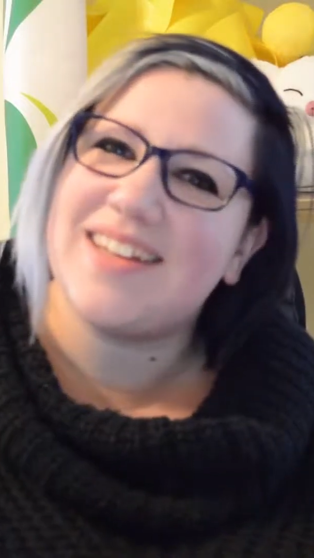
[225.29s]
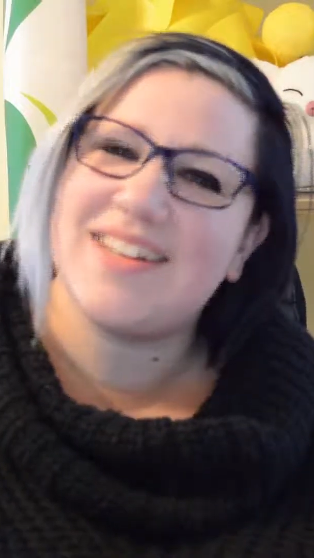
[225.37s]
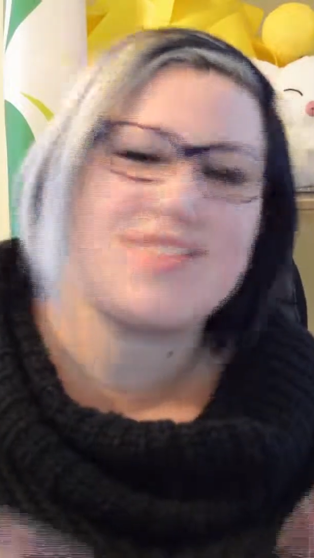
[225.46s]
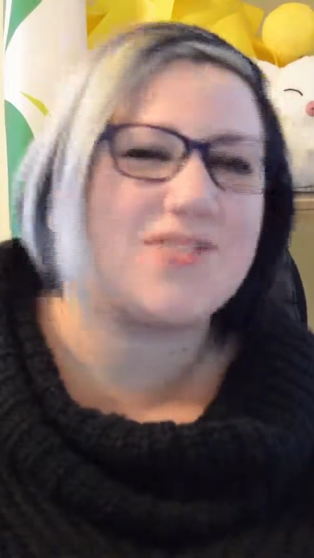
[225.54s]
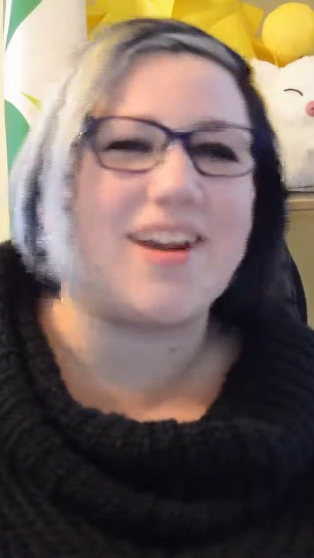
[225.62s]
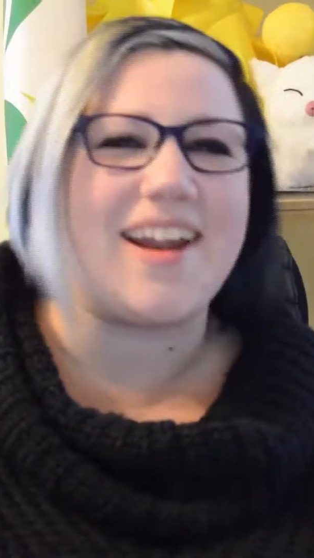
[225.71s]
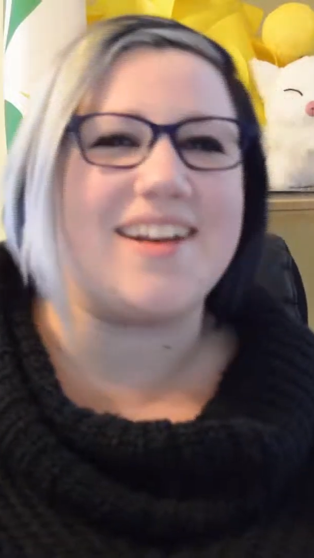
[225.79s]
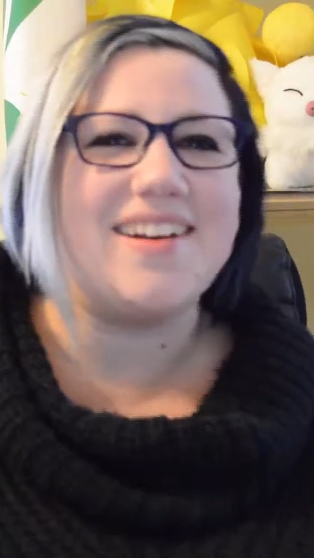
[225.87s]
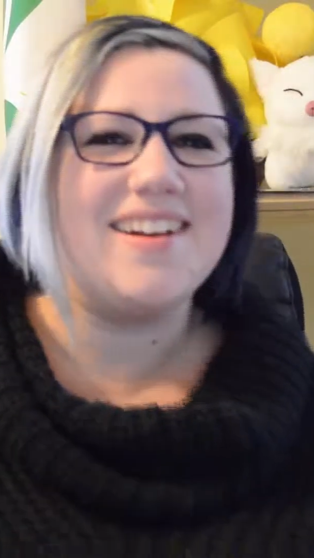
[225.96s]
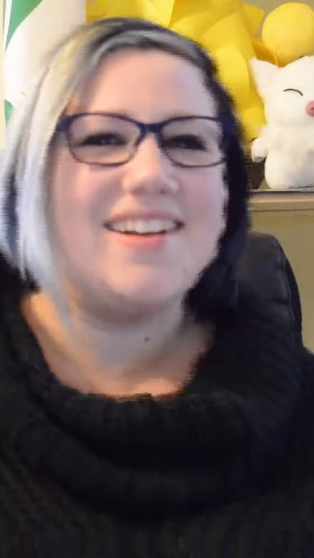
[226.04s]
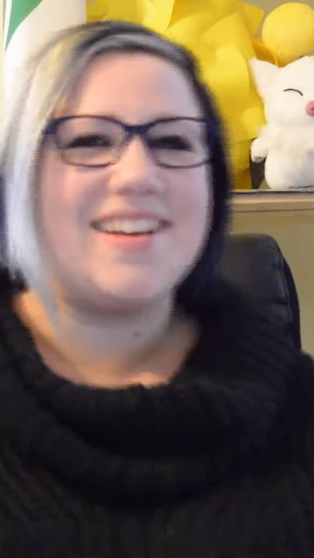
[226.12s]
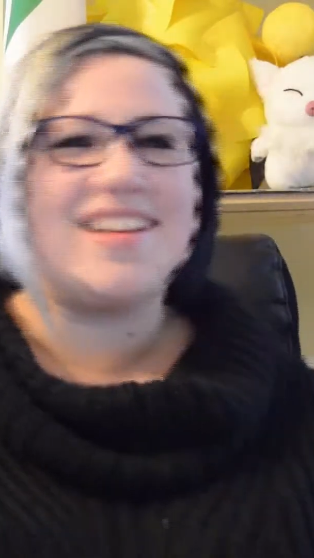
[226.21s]
It's great.
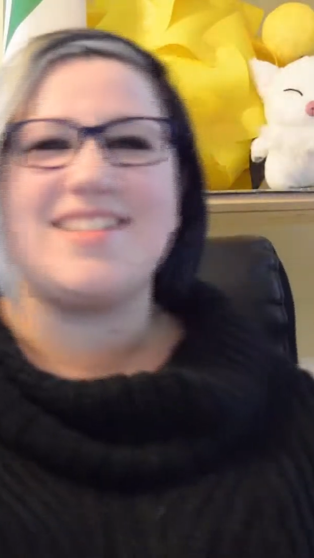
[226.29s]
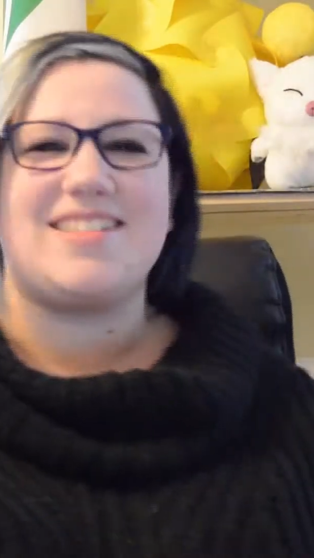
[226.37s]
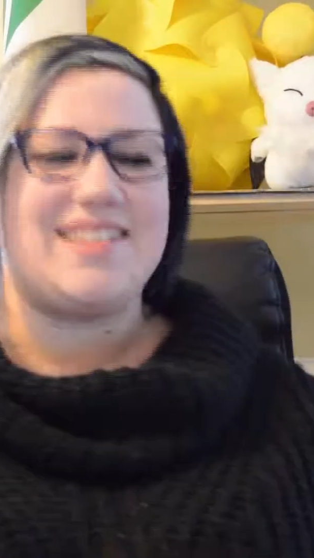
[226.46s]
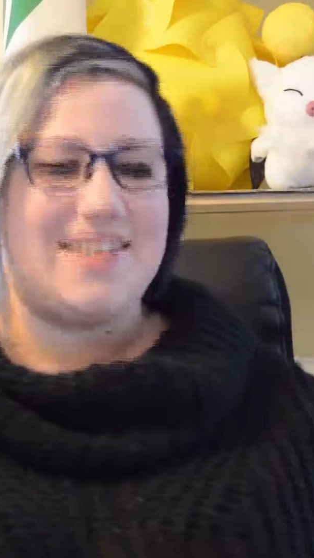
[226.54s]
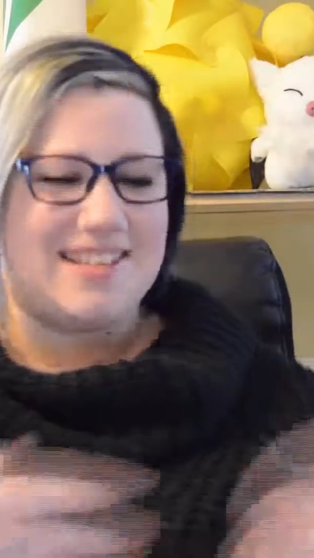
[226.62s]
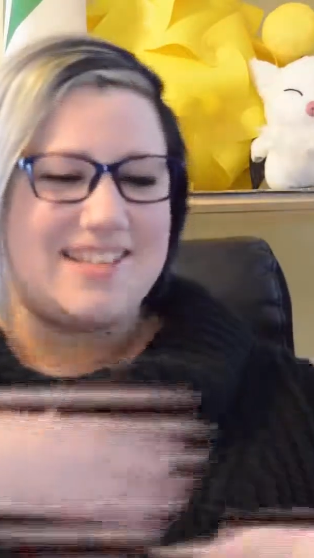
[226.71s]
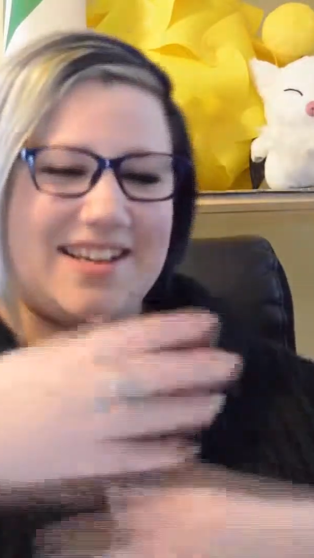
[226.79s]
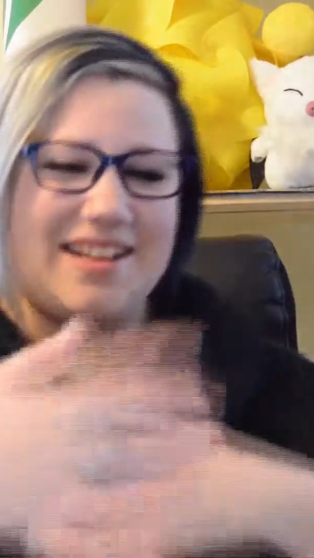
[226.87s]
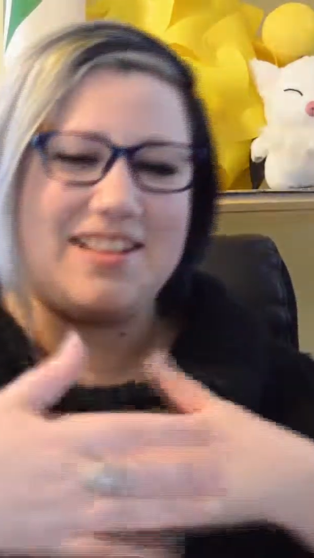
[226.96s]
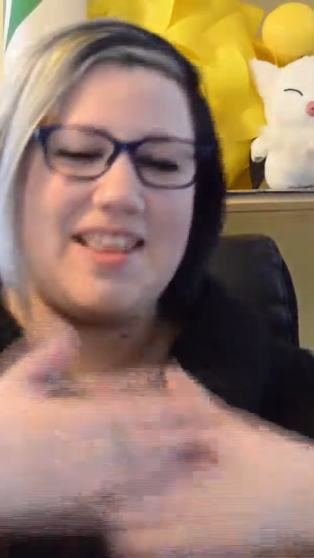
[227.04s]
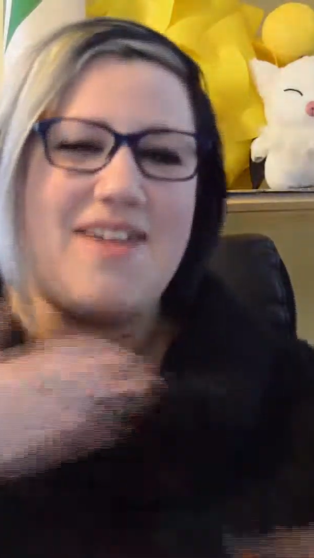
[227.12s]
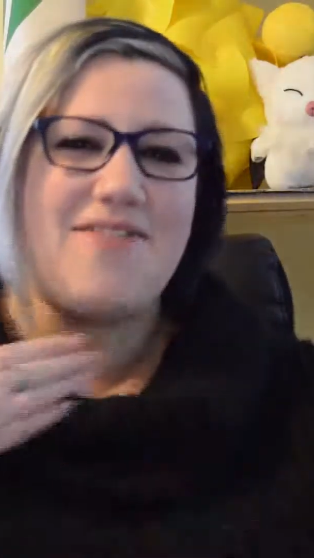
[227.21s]
It's
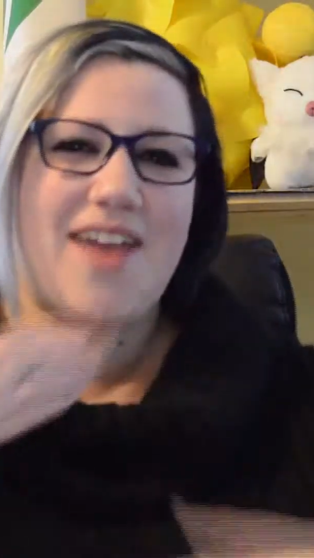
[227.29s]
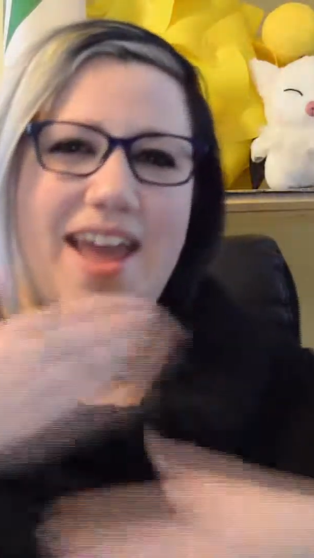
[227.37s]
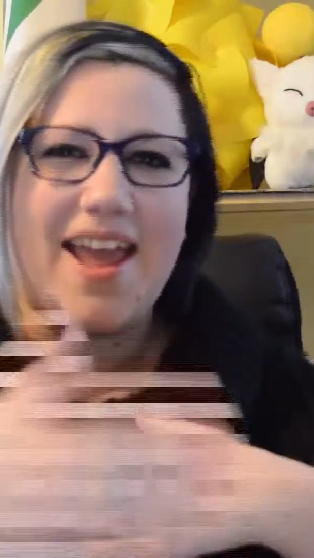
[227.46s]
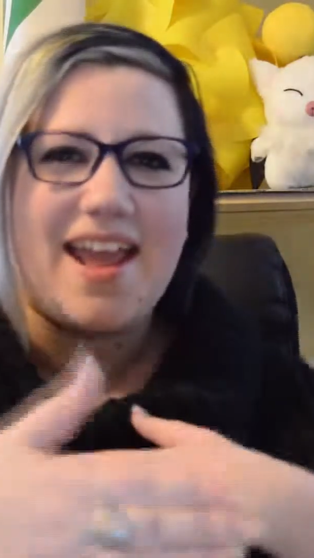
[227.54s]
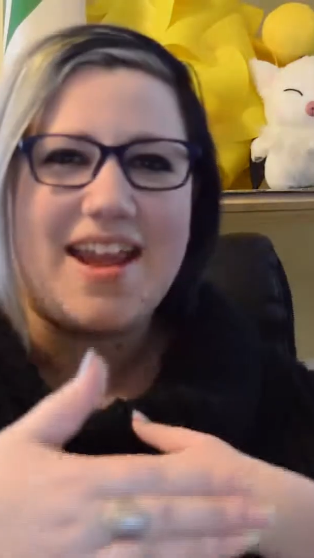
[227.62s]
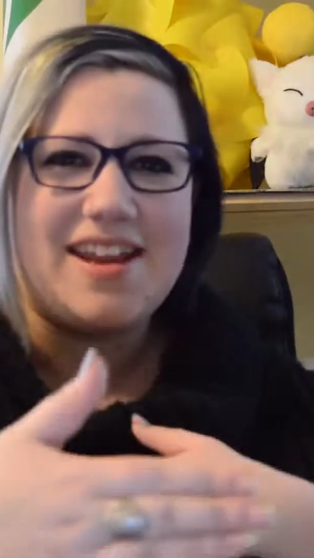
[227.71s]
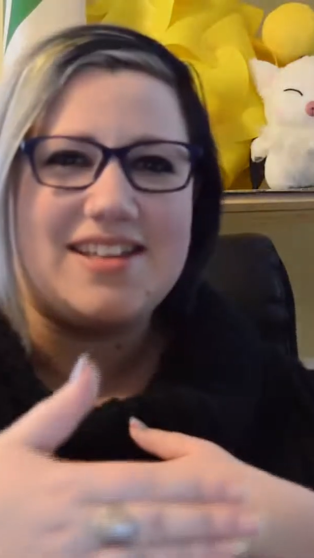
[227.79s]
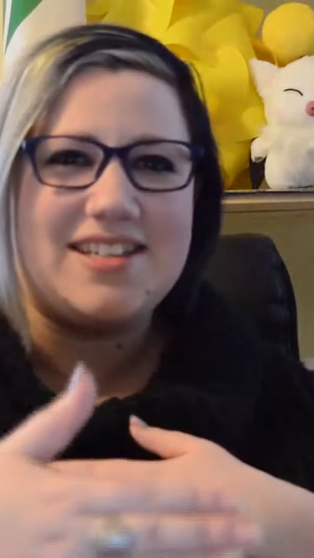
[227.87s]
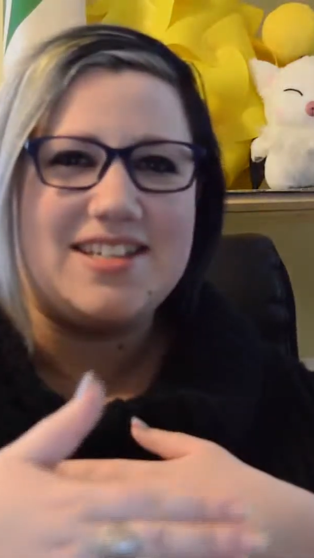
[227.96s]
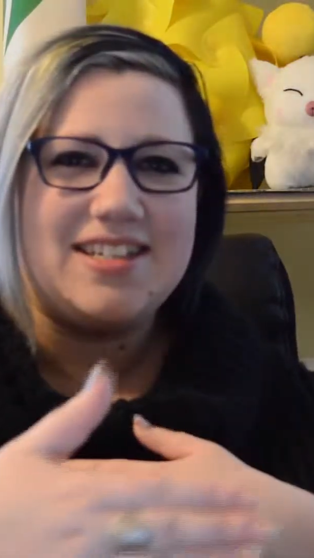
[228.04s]
a love-hate,